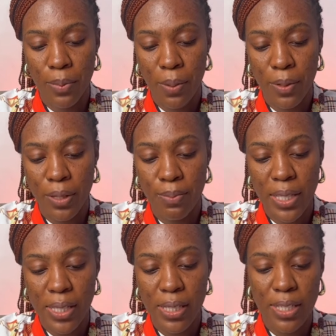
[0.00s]
maybe
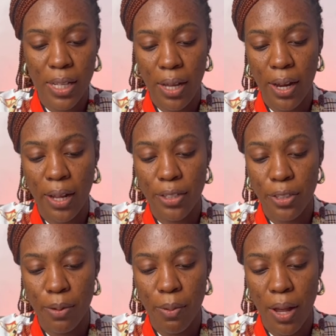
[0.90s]
meeting the general
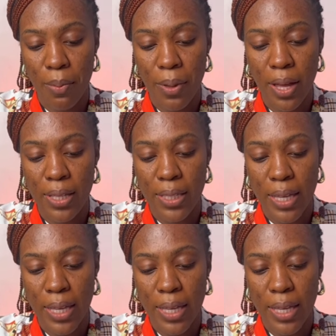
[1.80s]
entry requirement,